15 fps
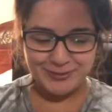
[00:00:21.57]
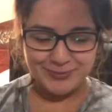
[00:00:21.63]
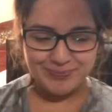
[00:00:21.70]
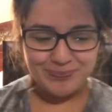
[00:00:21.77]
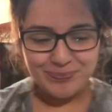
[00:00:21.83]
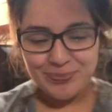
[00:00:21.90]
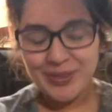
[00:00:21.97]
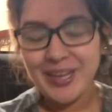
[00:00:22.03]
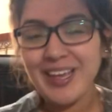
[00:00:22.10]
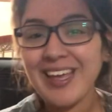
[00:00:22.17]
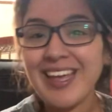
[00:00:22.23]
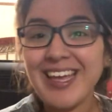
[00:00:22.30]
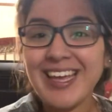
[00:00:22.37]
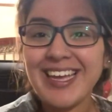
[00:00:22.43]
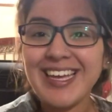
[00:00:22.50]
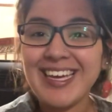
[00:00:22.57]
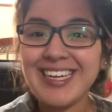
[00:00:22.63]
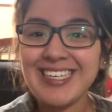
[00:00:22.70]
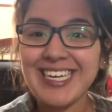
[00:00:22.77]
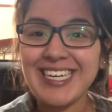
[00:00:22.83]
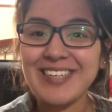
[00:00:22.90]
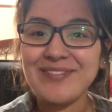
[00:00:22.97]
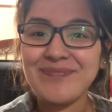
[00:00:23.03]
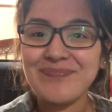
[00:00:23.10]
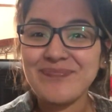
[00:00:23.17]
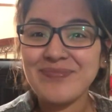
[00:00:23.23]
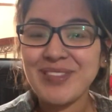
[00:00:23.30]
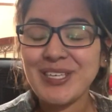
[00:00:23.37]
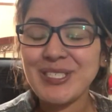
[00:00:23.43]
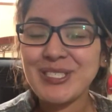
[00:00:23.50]
All right.
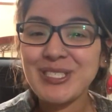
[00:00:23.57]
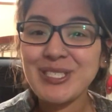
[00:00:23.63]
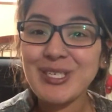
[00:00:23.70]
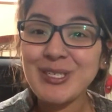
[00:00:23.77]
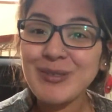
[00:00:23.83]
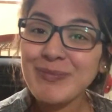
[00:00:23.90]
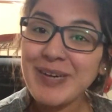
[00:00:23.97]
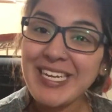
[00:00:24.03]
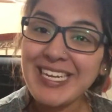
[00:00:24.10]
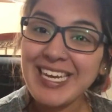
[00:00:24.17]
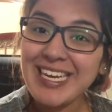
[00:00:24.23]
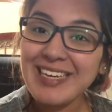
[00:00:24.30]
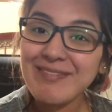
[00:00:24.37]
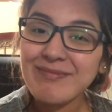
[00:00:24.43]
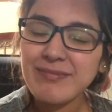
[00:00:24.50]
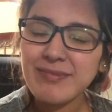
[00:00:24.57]
So my name.